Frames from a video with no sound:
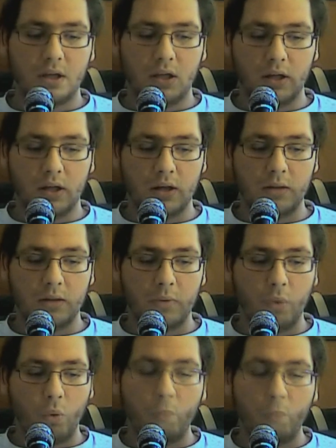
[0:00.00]

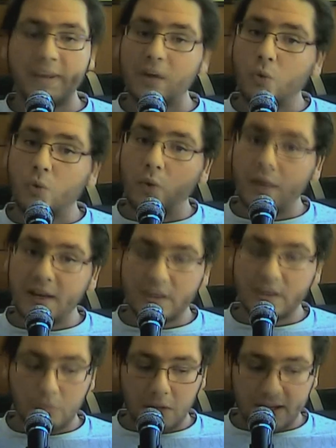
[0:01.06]
um, being willing
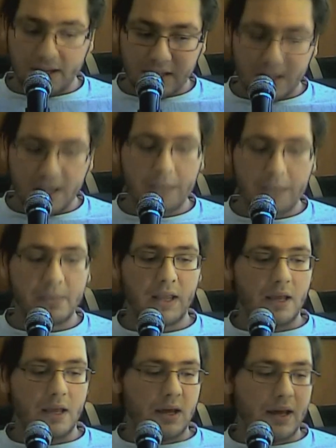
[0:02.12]
to play the game,
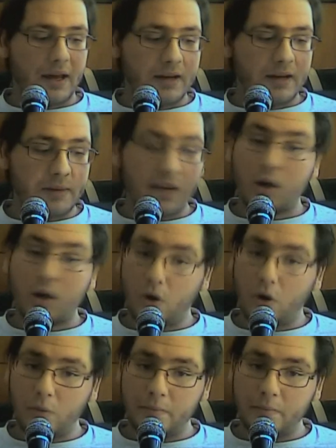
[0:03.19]
and being
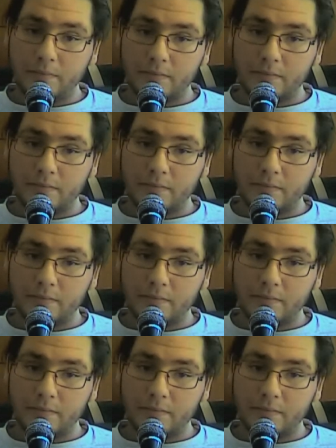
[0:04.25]
calm.